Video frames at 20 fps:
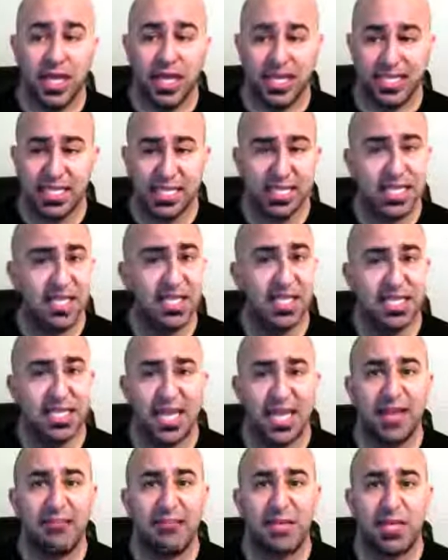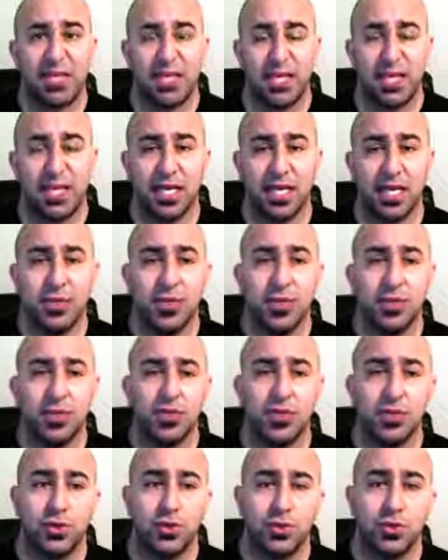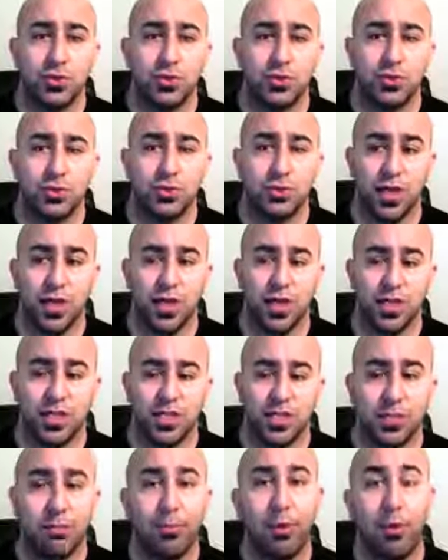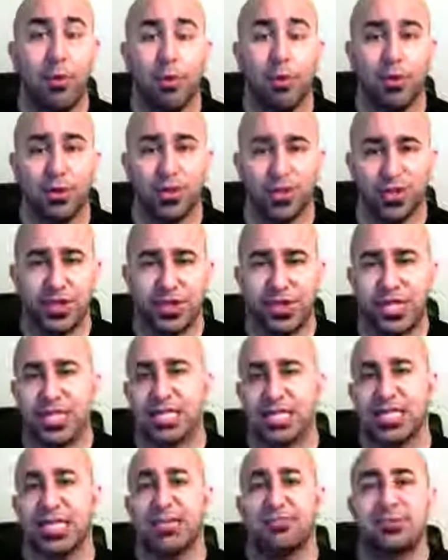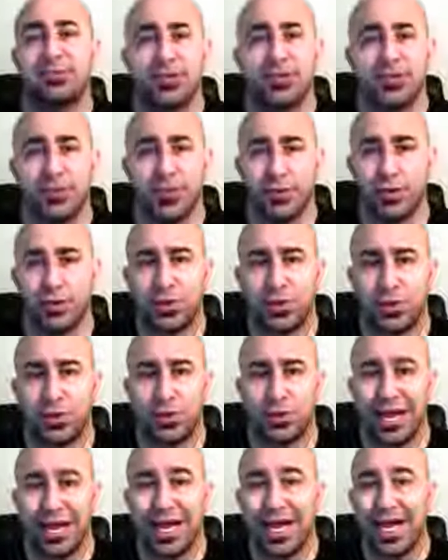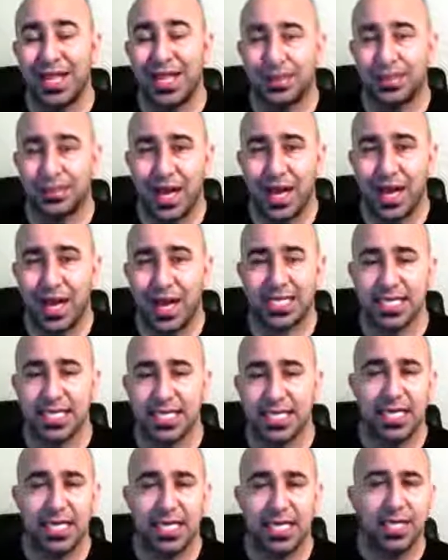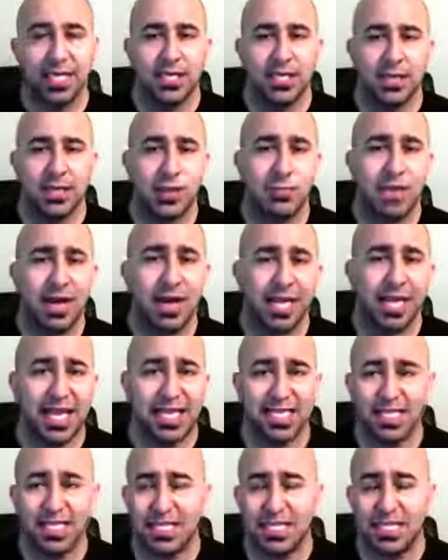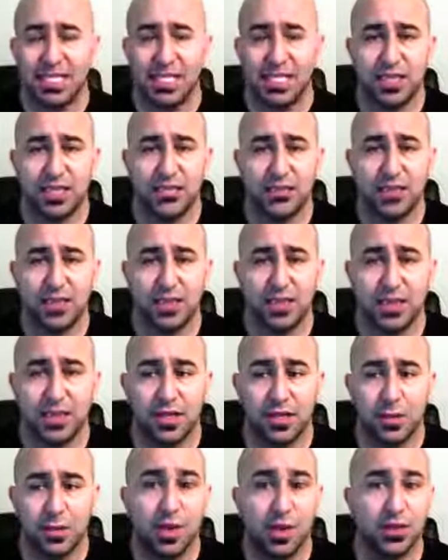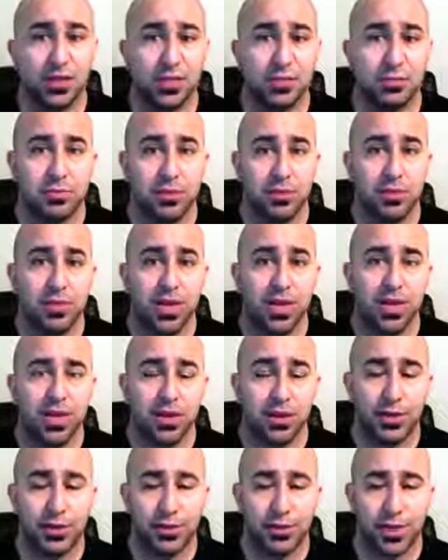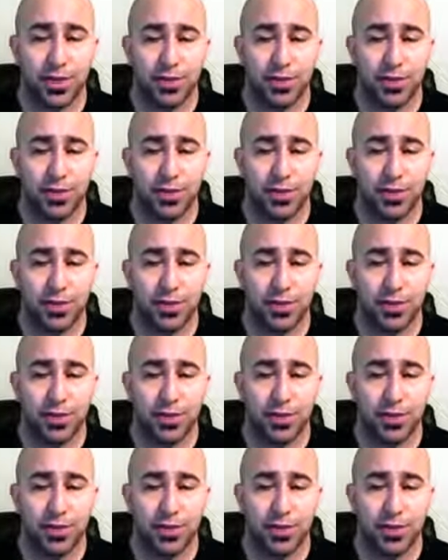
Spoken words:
studies that have been done to support the things that I'm sharing with you on the podcast. So the podcast is the Wellness Smart Radio,